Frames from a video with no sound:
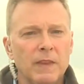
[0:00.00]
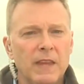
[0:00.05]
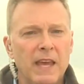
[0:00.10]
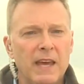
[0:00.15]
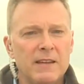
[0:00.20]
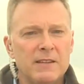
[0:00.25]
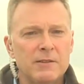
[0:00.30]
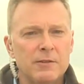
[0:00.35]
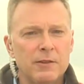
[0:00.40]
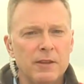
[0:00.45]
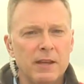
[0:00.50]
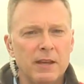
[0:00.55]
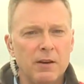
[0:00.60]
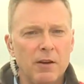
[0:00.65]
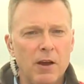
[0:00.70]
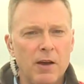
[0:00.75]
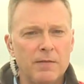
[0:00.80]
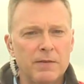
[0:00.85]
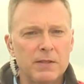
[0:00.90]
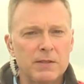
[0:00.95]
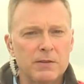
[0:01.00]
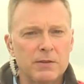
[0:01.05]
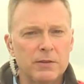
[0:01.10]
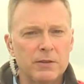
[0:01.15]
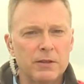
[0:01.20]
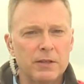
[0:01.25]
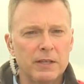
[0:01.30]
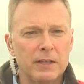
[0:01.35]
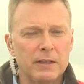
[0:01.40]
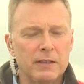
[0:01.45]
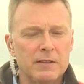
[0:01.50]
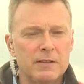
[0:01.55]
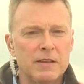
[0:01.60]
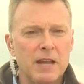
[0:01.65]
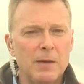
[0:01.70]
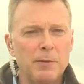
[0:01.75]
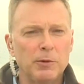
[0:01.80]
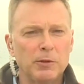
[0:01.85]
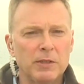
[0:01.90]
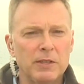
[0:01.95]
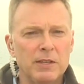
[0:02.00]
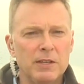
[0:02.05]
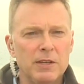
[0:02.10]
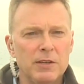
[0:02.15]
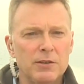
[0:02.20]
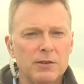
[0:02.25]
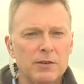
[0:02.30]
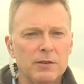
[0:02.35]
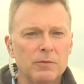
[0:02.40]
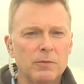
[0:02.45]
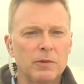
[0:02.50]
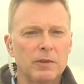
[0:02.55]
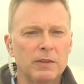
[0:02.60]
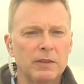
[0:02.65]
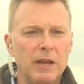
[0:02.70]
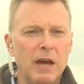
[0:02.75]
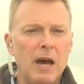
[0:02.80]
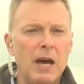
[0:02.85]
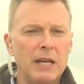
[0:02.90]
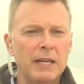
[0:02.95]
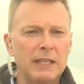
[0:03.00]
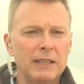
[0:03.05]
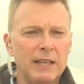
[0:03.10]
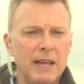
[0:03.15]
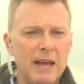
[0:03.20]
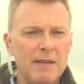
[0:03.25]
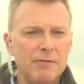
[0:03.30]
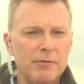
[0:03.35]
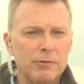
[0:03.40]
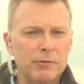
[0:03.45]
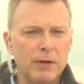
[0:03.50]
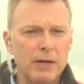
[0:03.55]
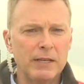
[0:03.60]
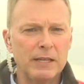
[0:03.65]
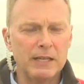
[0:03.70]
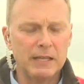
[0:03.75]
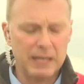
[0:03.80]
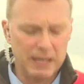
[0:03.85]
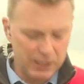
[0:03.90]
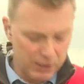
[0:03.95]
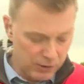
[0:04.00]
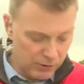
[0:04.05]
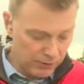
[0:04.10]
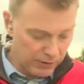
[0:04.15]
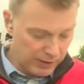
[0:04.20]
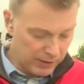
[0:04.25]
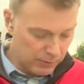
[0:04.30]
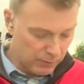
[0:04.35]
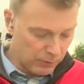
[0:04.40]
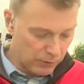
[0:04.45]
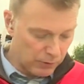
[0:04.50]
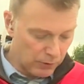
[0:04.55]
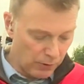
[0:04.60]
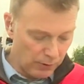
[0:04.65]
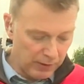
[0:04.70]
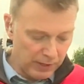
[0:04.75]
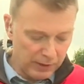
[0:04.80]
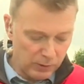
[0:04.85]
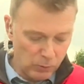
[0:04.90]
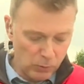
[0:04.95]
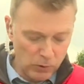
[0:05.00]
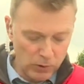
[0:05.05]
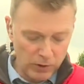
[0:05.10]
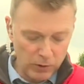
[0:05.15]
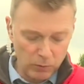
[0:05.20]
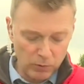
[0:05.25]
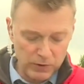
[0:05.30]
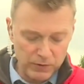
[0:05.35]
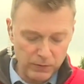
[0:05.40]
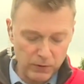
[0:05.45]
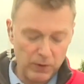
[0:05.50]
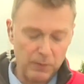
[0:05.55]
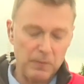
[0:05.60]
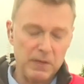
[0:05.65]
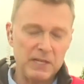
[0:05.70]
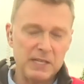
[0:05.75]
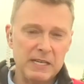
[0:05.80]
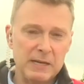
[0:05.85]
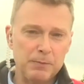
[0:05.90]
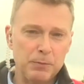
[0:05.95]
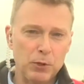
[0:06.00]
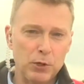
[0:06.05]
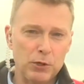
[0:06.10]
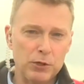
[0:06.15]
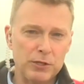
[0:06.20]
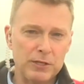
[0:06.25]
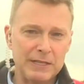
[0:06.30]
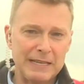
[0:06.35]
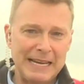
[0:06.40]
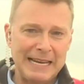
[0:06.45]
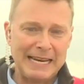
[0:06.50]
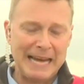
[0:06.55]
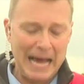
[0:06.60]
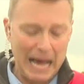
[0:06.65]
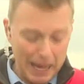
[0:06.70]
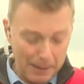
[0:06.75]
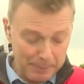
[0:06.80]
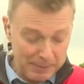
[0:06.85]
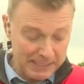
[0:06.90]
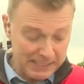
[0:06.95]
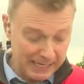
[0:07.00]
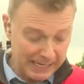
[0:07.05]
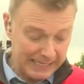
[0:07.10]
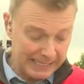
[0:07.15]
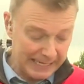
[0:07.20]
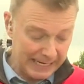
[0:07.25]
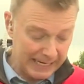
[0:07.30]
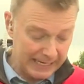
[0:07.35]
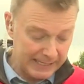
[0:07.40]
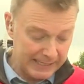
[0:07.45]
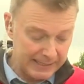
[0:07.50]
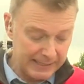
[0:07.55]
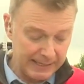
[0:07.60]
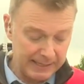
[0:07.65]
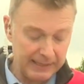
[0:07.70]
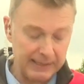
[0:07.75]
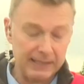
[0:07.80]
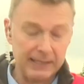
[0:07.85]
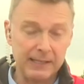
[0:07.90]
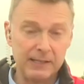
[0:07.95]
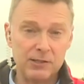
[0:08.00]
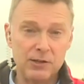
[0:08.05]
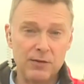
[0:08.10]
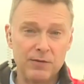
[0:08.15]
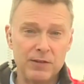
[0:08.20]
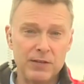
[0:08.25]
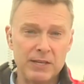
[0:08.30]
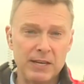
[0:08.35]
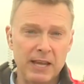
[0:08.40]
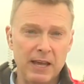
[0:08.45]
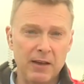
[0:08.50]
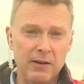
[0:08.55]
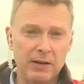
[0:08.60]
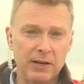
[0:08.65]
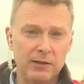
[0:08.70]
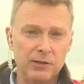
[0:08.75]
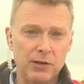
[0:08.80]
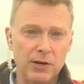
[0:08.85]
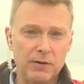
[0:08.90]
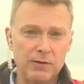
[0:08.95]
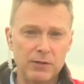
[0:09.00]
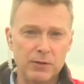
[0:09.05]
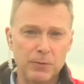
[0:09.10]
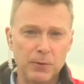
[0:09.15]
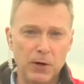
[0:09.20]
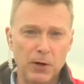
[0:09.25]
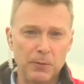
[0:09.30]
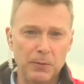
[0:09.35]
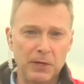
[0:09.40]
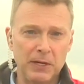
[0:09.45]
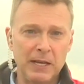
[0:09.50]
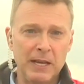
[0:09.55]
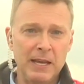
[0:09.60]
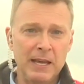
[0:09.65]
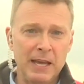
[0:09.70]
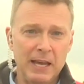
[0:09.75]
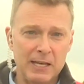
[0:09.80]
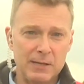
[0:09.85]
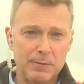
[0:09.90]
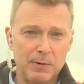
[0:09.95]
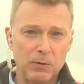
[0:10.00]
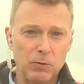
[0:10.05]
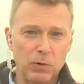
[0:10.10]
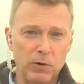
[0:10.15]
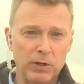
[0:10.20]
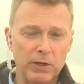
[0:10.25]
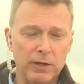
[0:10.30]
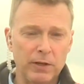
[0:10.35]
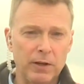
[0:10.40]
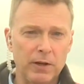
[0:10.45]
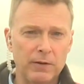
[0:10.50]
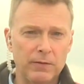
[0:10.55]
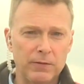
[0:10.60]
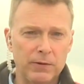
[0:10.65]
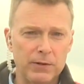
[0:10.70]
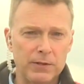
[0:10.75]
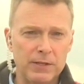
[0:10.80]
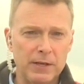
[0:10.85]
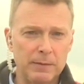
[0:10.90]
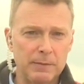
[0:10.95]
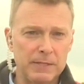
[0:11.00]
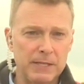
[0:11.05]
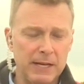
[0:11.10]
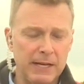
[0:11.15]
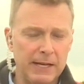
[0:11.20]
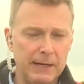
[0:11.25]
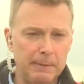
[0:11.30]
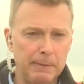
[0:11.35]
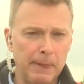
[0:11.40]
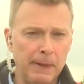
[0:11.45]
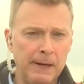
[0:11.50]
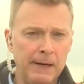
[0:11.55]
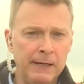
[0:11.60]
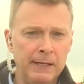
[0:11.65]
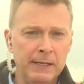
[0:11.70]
Yeah, so that officer in stable condition with non life threatening injuries. We're told that the warrant was for a missing person and homicide case that the Jefferson County Sheriff's Department has been working on for some time.